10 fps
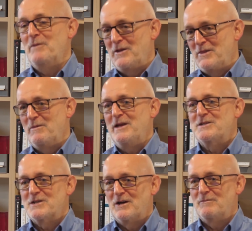But in the
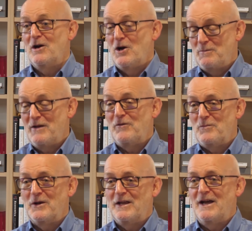meantime, I hope
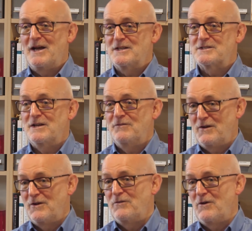everybody has a
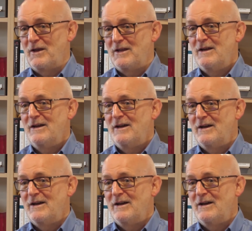very, very